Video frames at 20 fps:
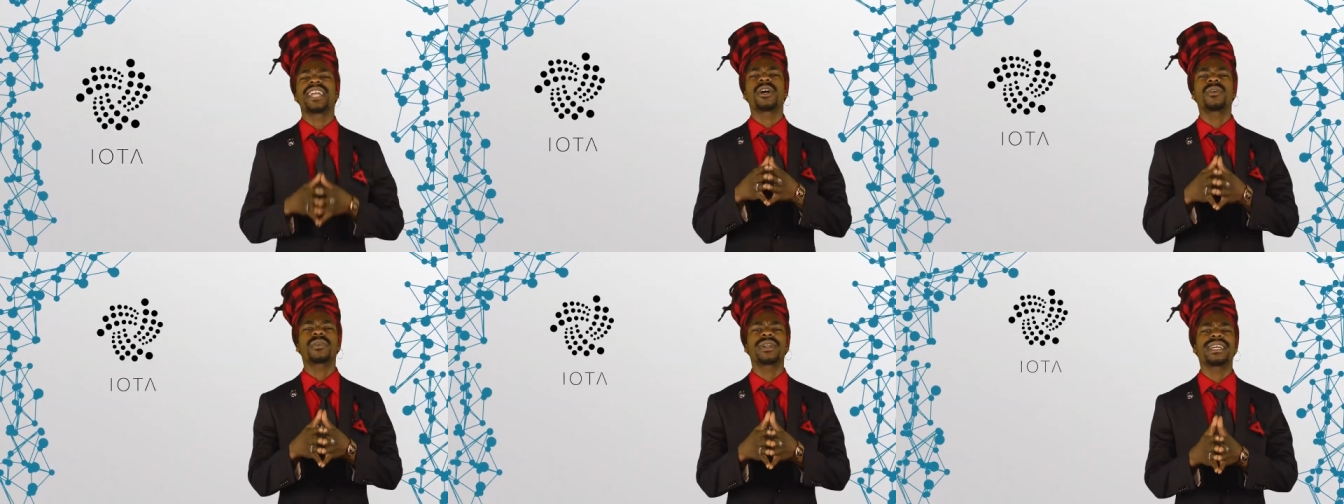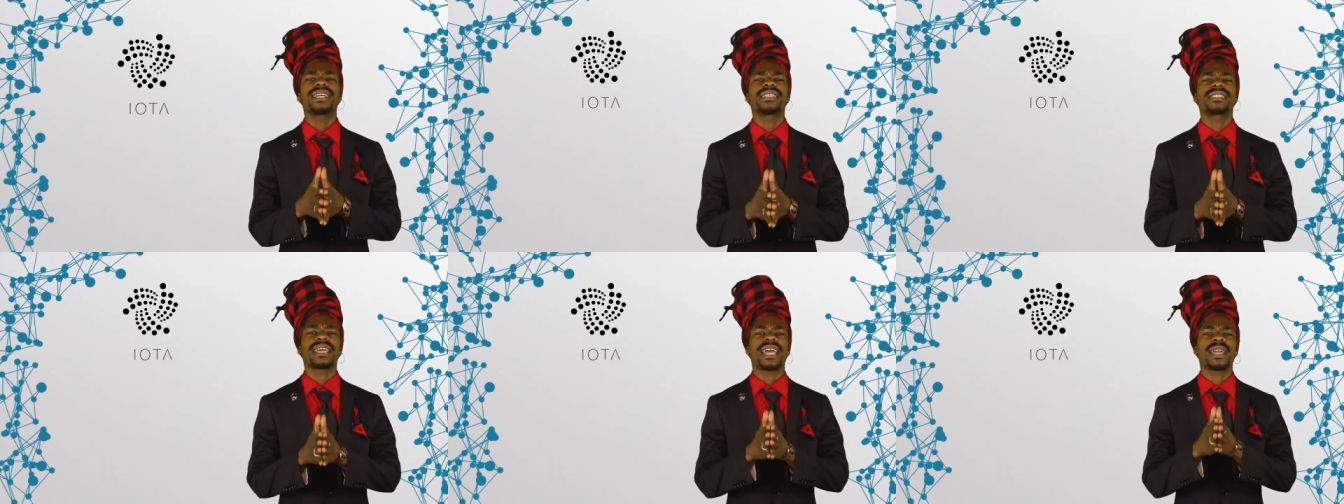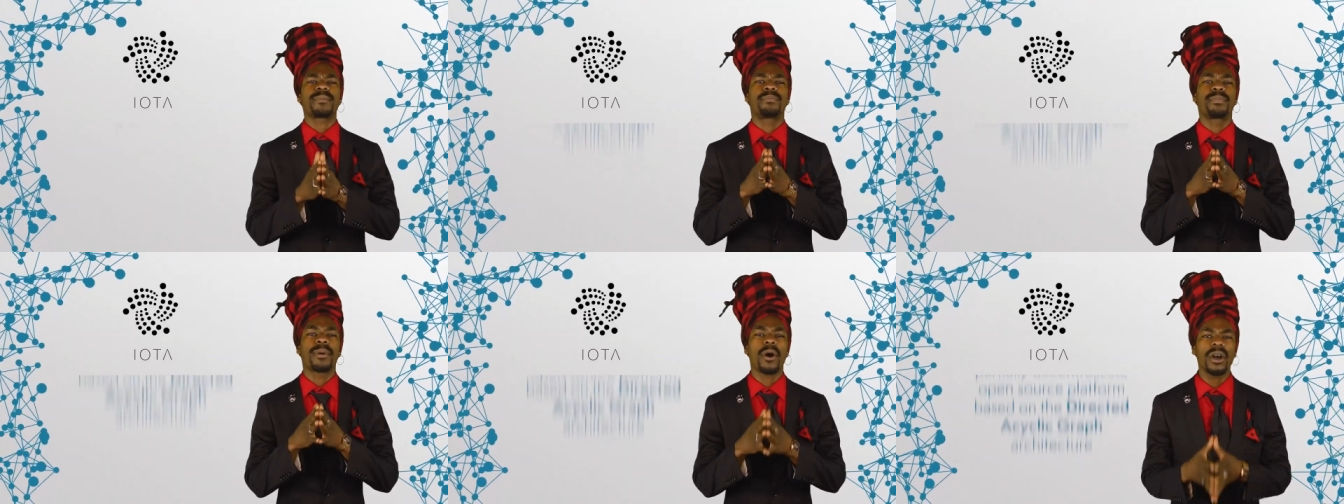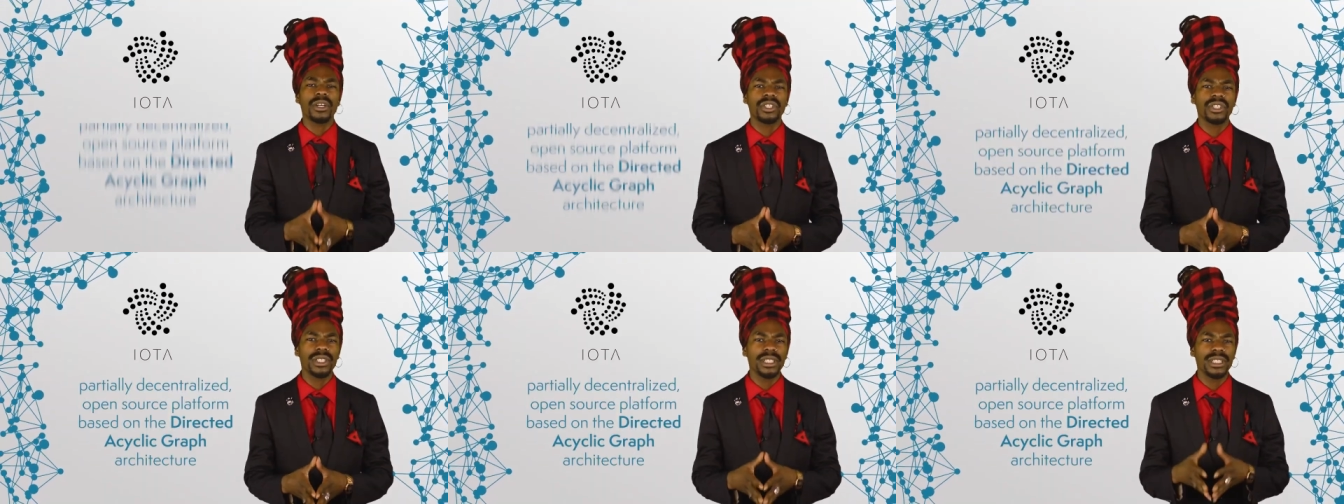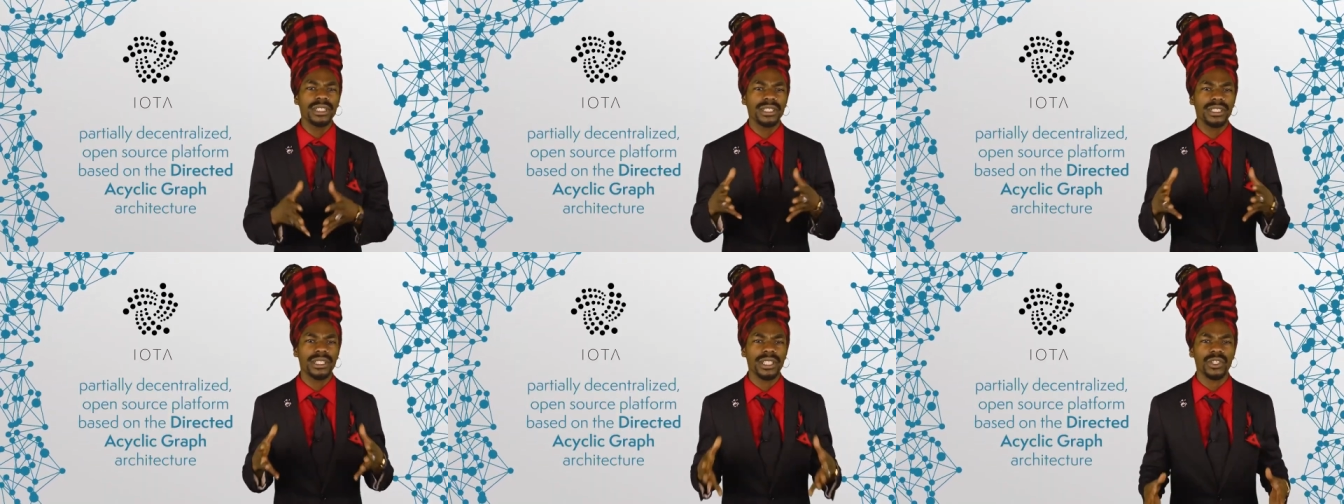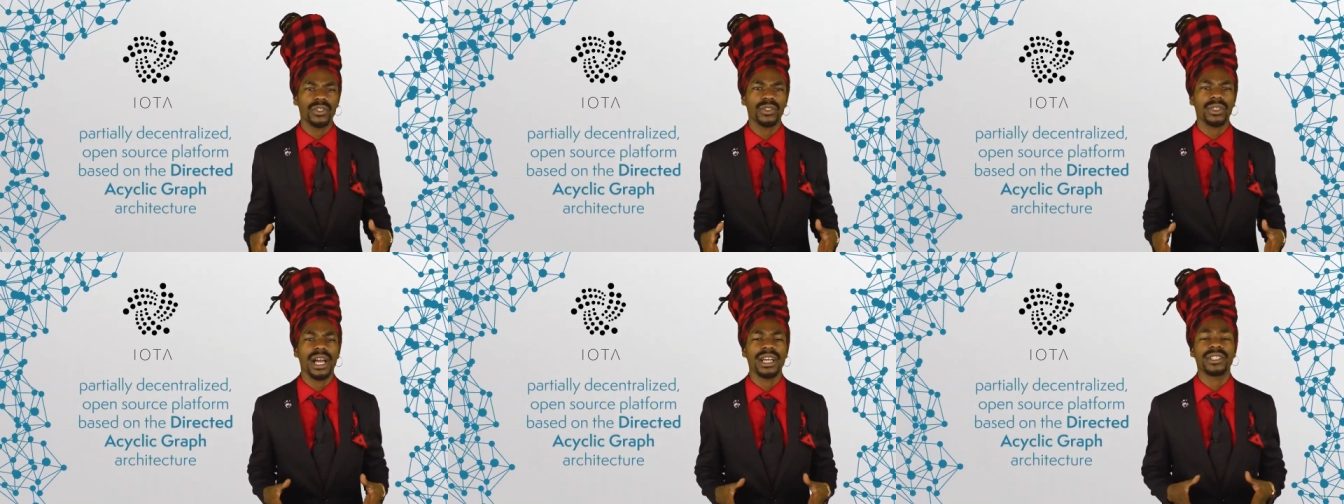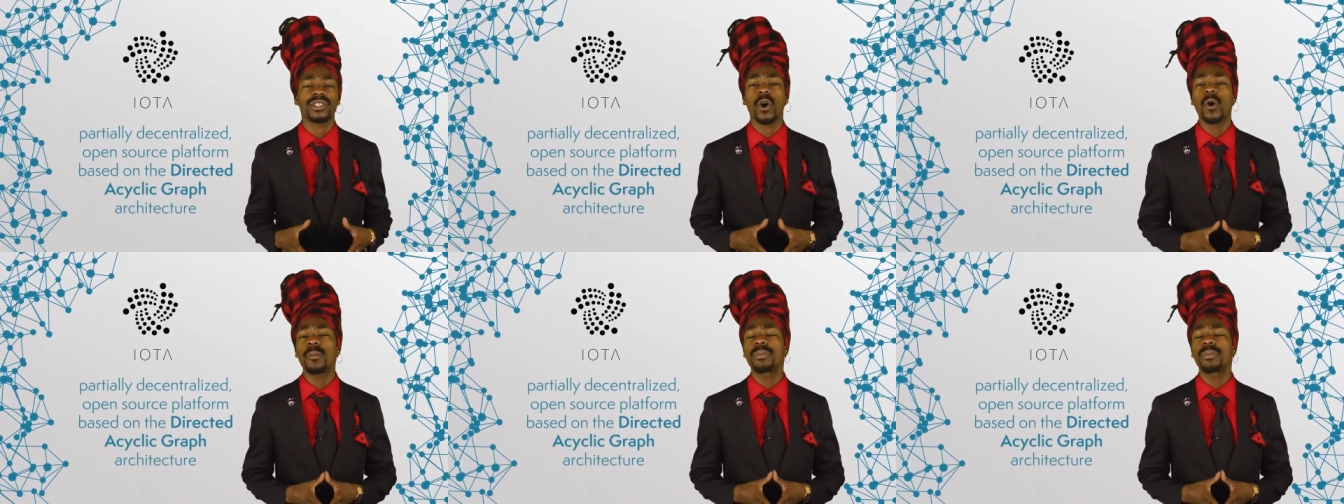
IOTA is a partially decentralized